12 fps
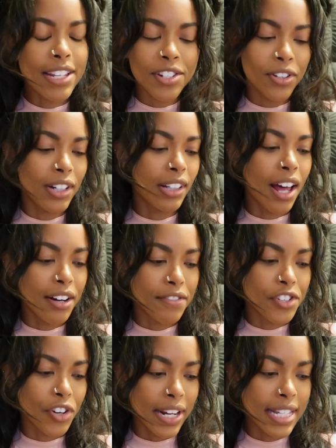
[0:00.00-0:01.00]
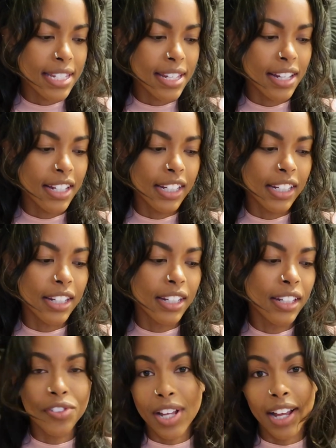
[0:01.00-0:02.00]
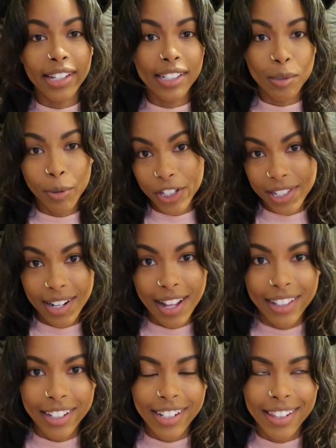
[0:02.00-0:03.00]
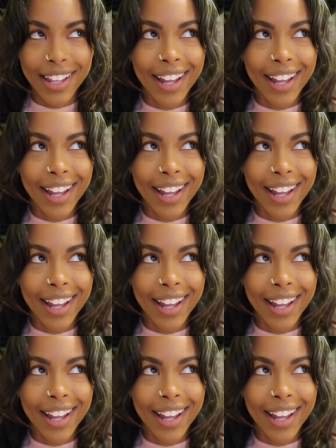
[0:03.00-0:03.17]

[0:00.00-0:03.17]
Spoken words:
I saw a lot of traits in Usagi's personality